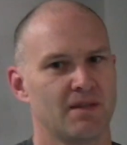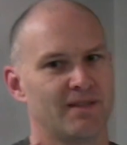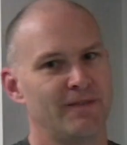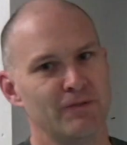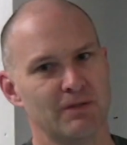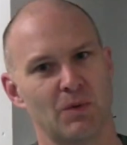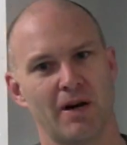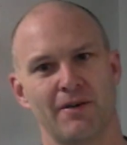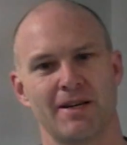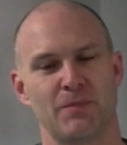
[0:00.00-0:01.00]
Now, if you are
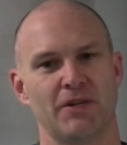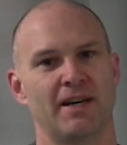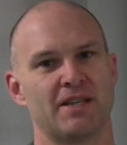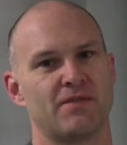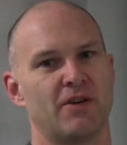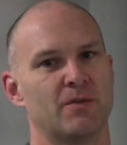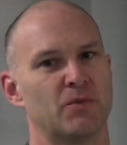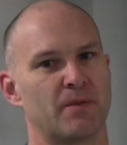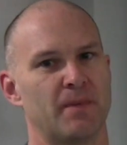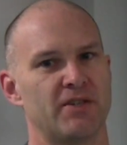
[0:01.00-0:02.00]
wiring up your house for home
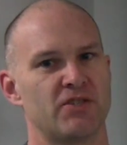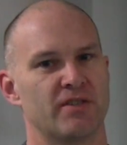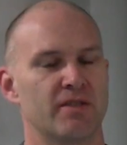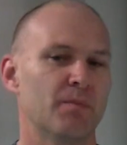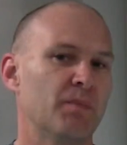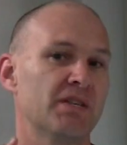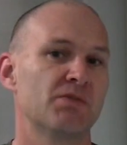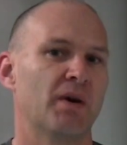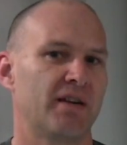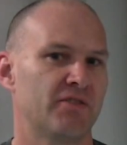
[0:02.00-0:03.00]
automation, the
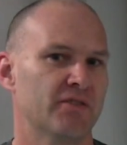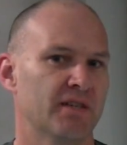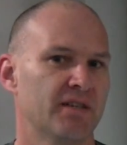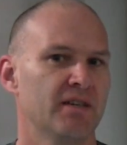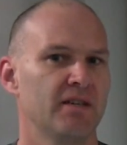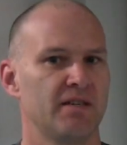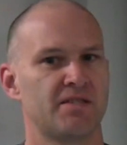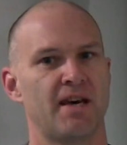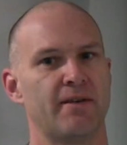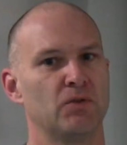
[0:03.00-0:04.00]
best way to do it is
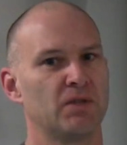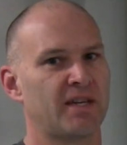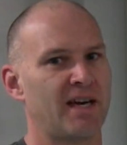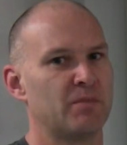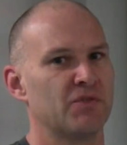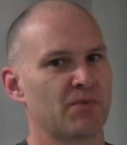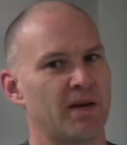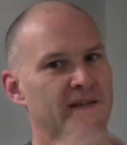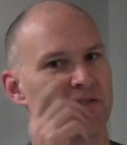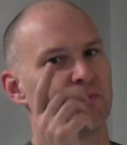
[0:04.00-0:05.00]
to have all the cables
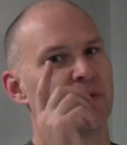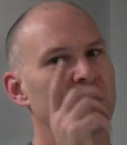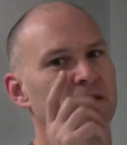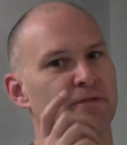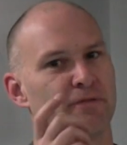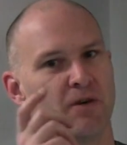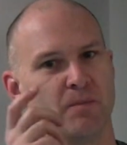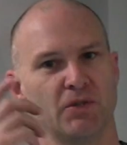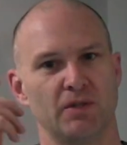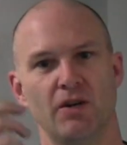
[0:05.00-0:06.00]
running directly
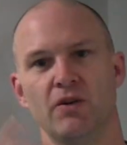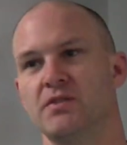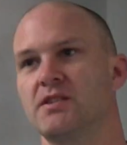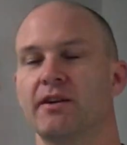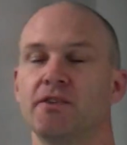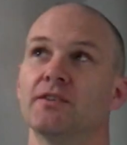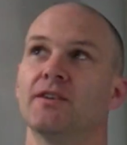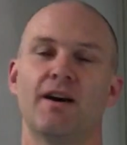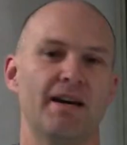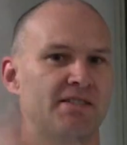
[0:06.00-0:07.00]
from your loads, like your
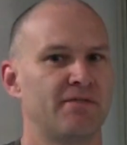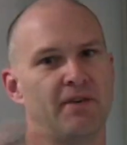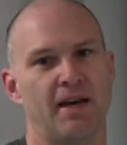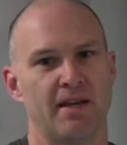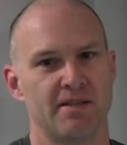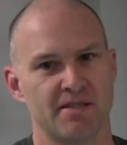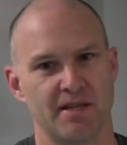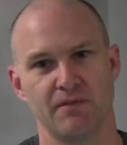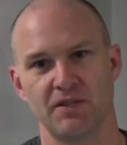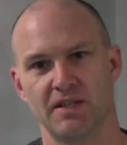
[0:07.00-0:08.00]
lights, fans,
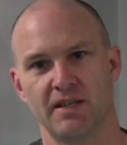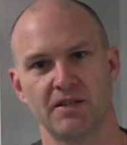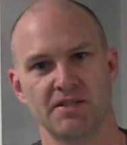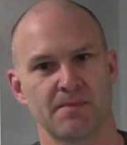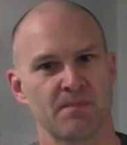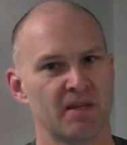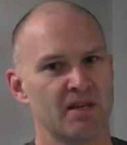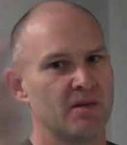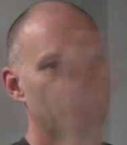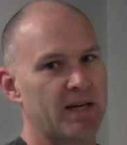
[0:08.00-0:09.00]
everything else,
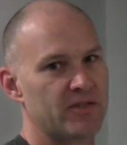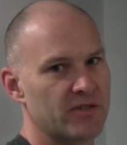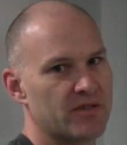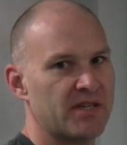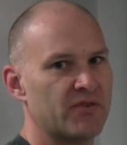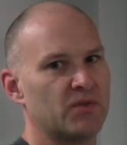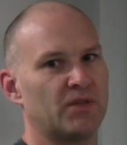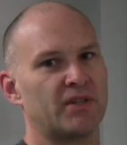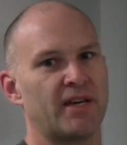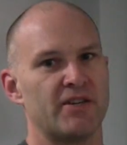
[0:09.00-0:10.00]
back to a central
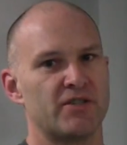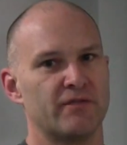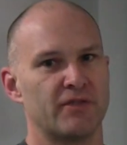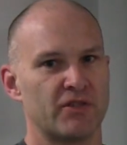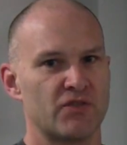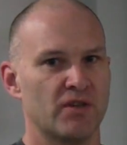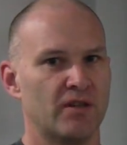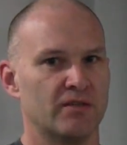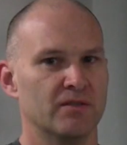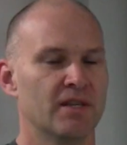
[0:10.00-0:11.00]
location for
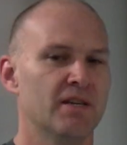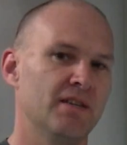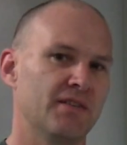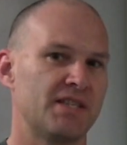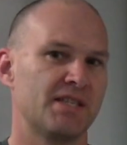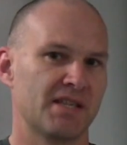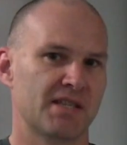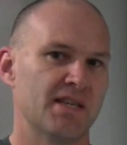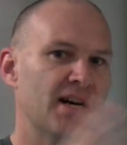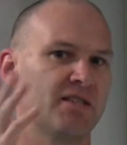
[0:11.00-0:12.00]
control. This is a
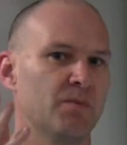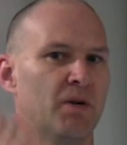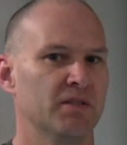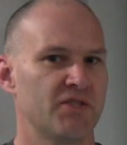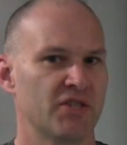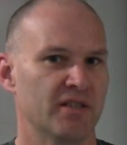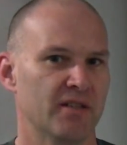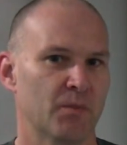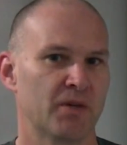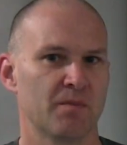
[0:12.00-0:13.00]
star topology,
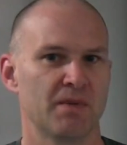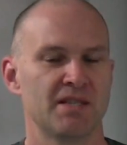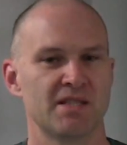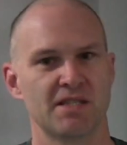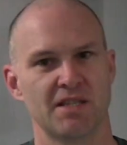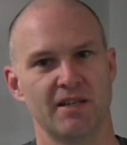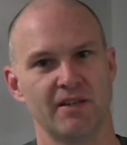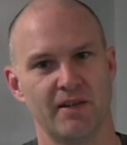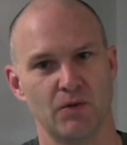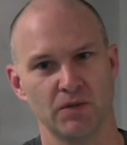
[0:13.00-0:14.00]
and what it means is that
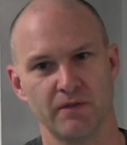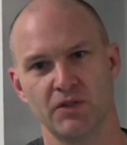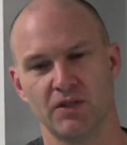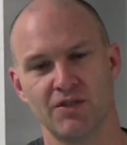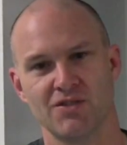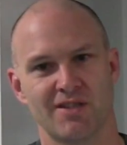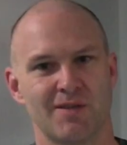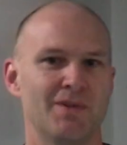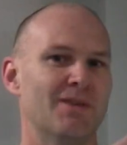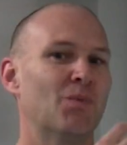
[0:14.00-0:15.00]
all of your logic
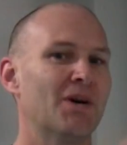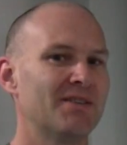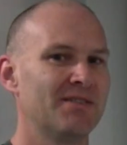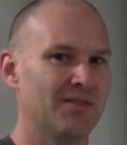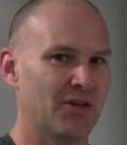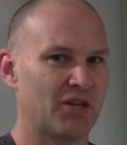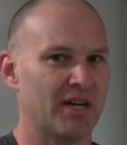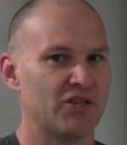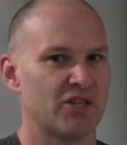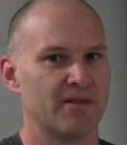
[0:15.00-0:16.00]
can be in one
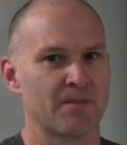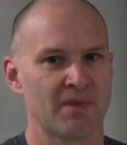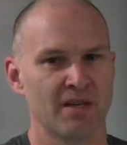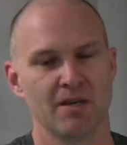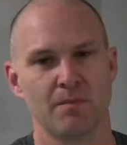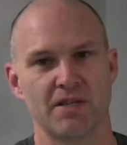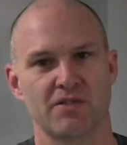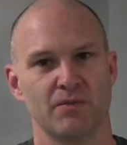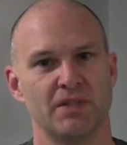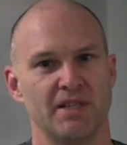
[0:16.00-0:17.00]
location, makes
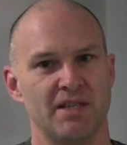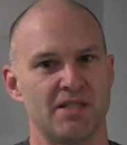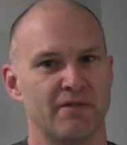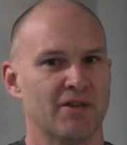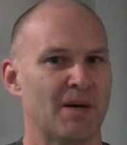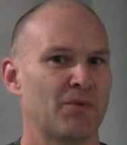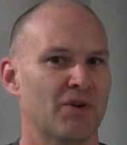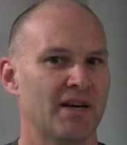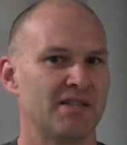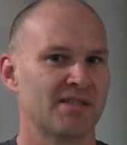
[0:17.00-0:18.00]
it really easy for
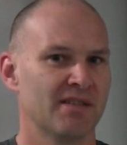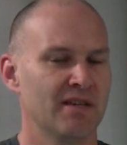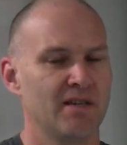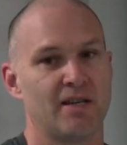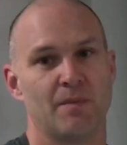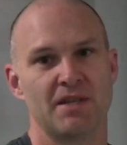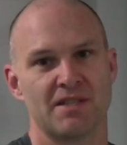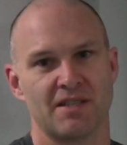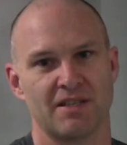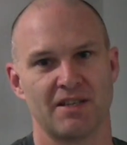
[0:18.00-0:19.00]
upgrades, and it
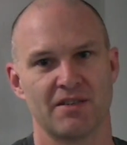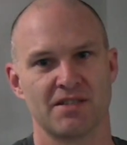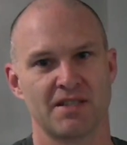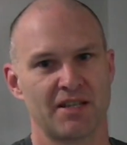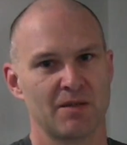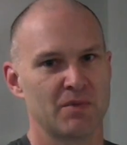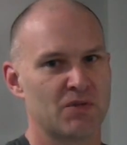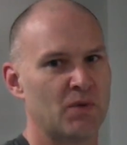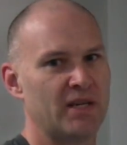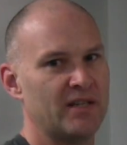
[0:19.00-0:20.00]
means that there is nothing
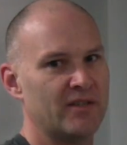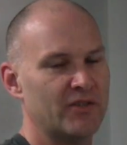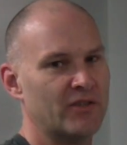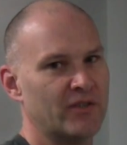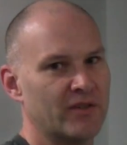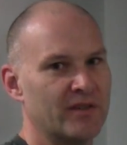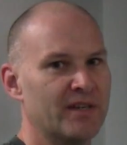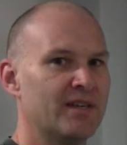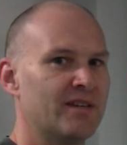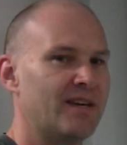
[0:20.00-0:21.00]
between your
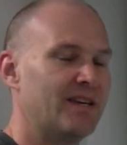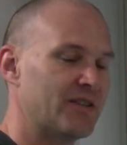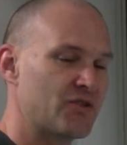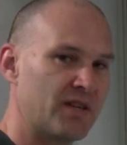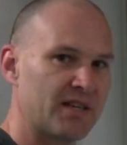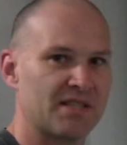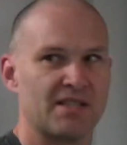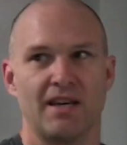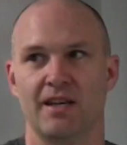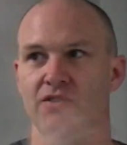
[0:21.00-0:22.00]
electronics
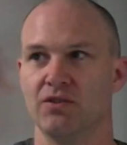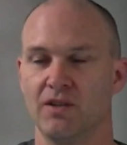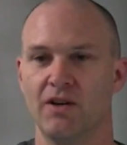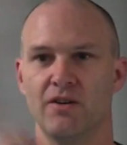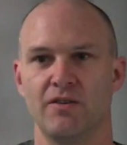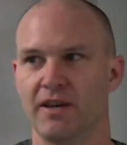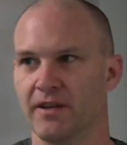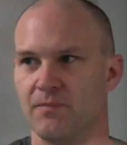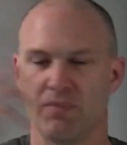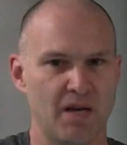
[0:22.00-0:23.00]
and your load
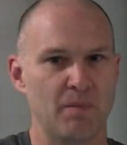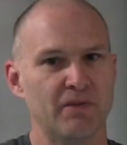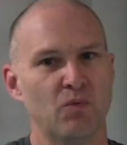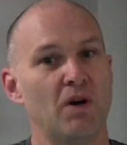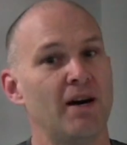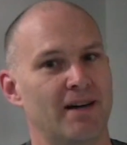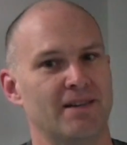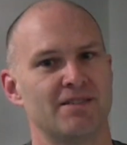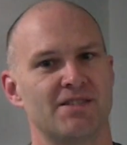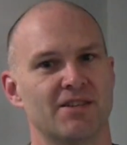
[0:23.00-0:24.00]
than a bit of
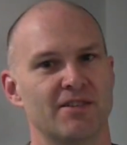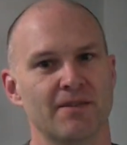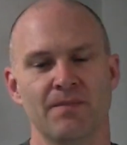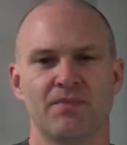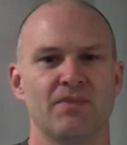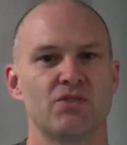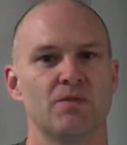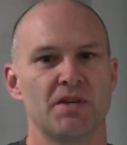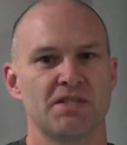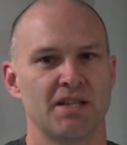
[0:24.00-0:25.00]
wire, so there's
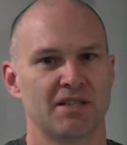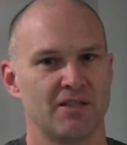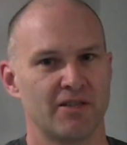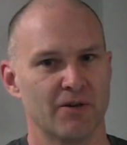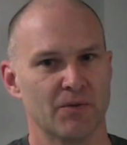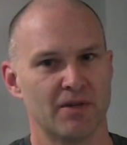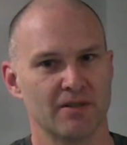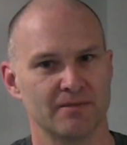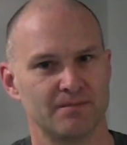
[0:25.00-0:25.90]
almost nothing to go wrong.